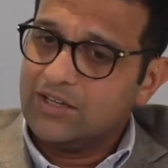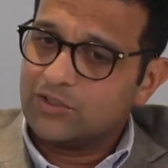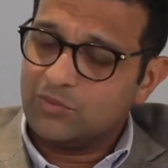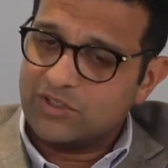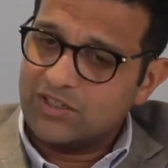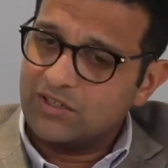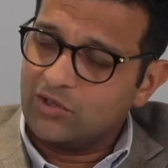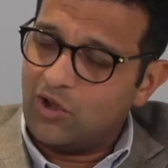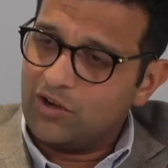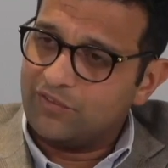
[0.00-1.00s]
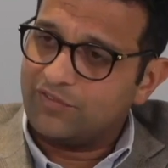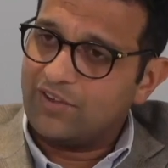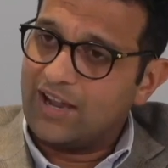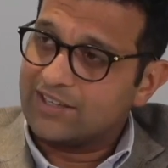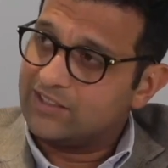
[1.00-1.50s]
So we're seeing a lot of
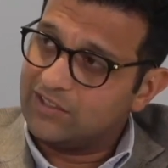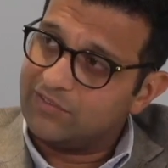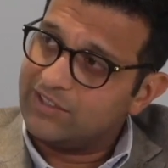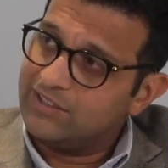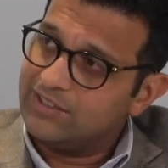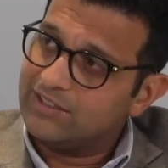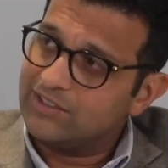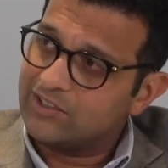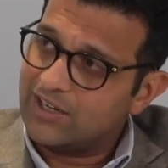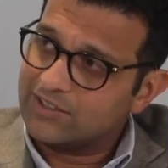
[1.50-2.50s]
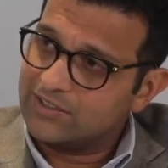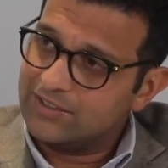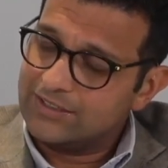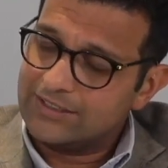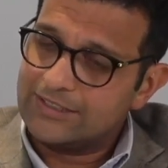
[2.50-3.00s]
activity in the
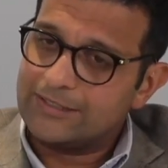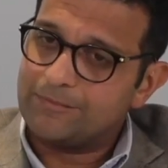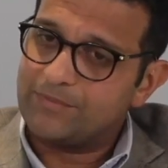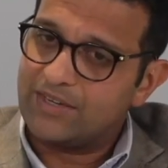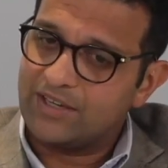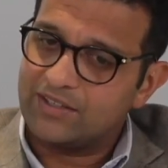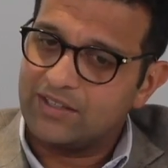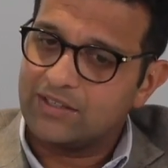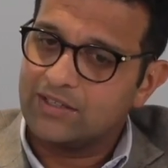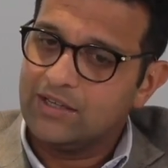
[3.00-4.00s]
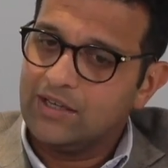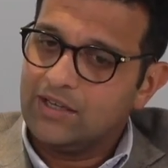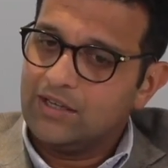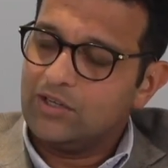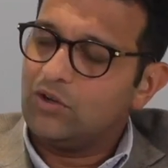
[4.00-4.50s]
sector, and I think
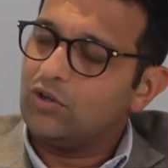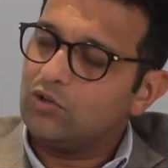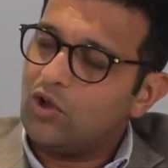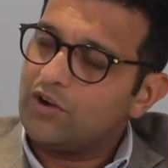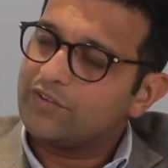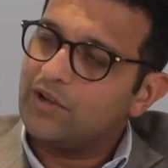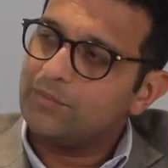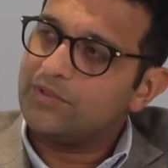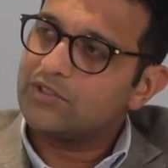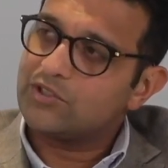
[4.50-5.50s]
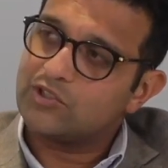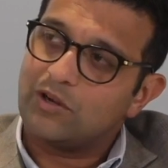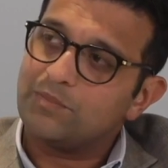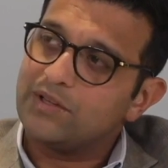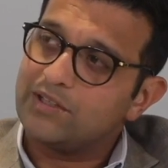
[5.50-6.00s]
a lot of companies are
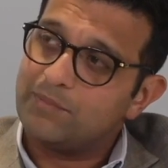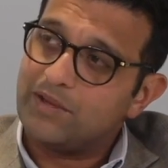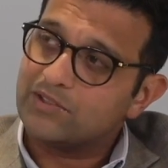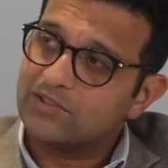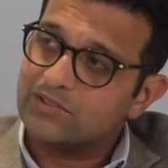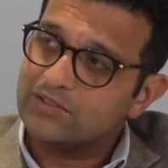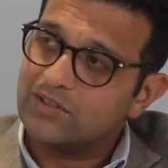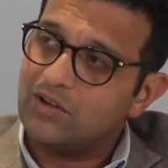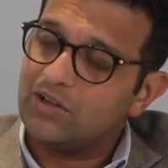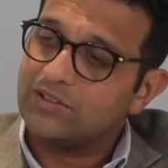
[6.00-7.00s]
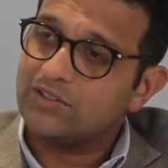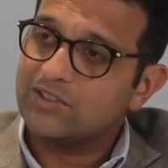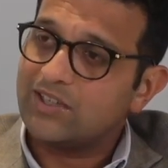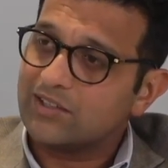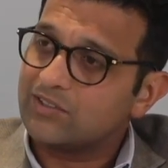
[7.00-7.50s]
sharpening their pencils on
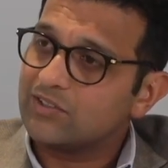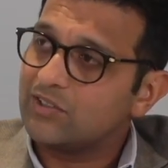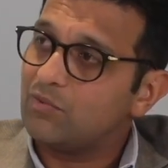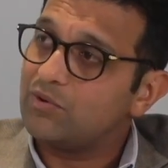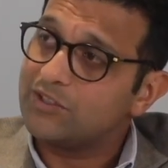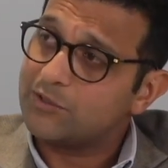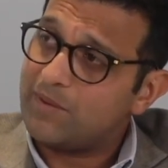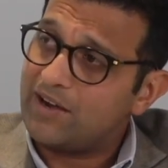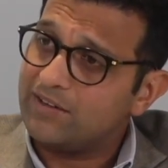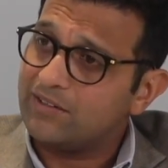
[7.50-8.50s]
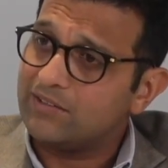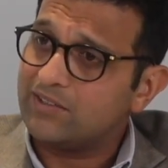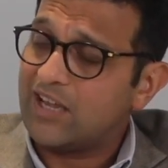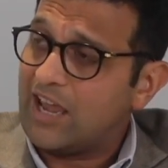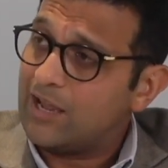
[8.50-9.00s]
sectors they want to expand in,
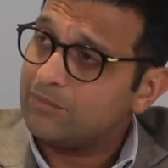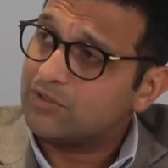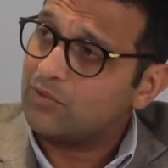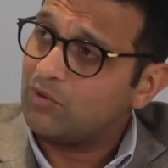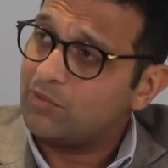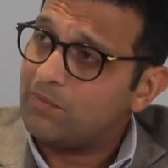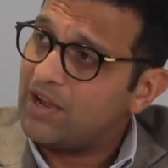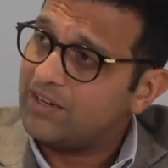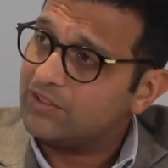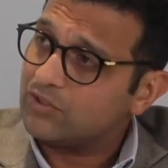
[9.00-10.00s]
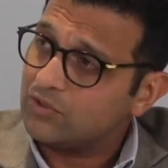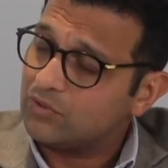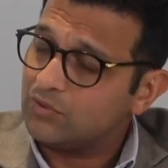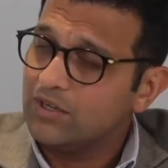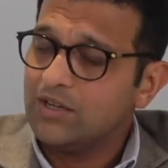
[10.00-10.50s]
TAMs they want to buy
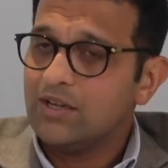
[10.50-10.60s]
into.